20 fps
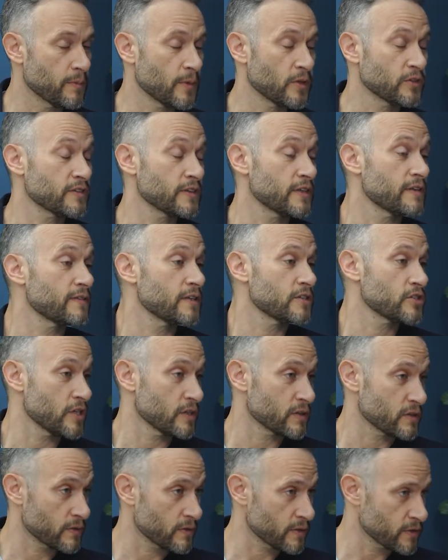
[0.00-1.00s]
mostly
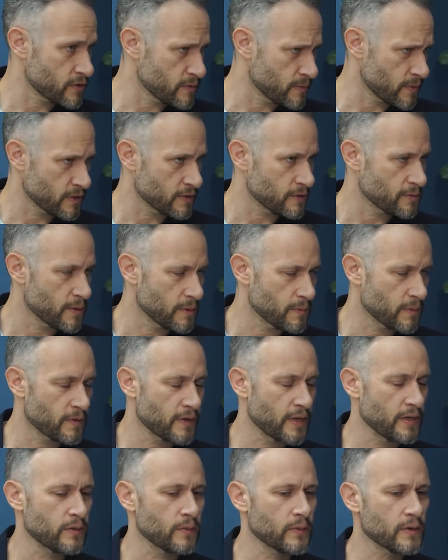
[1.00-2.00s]
evangelical Christian business people
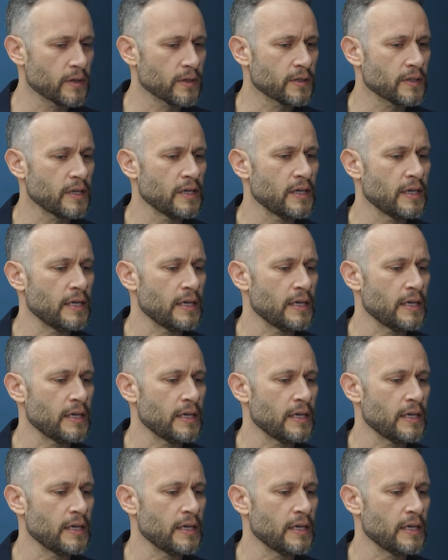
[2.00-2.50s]
around mm -hmm. the mm-hmm. world.